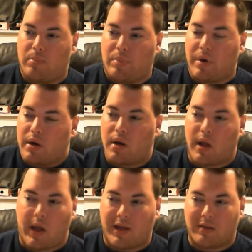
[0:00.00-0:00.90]
but
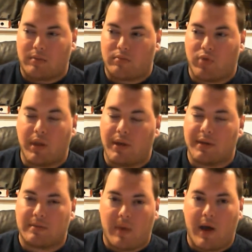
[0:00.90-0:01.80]
it really
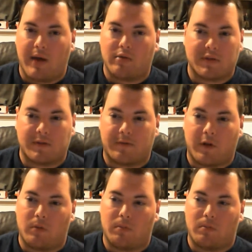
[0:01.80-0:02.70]
doesn't matter. This
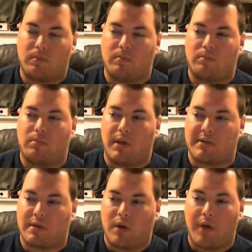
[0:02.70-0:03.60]
film,
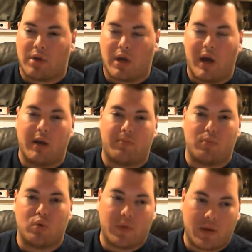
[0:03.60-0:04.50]
it's not the kind of
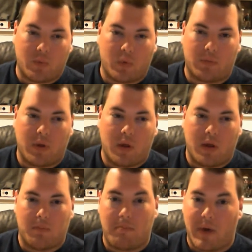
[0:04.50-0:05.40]
movie that would
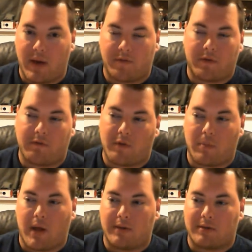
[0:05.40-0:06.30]
benefit from
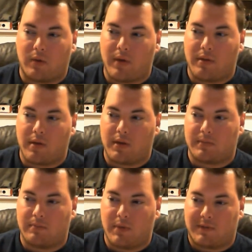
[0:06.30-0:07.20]
that, so I think
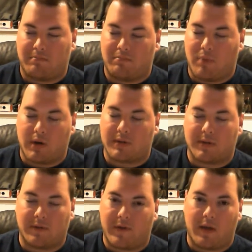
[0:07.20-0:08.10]
it's
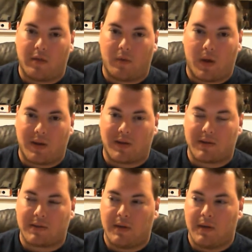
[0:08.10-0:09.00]
honestly fine the way it
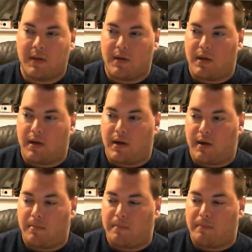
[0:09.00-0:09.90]
is.
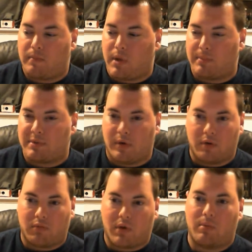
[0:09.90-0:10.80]
I'm starting
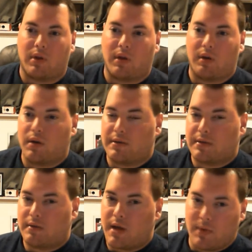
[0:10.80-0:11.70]
to ramble here, and
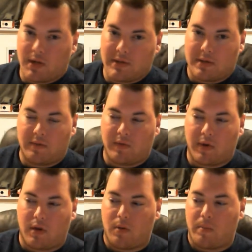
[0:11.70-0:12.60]
it's 9 minutes into the
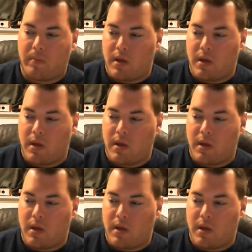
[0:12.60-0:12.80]
video,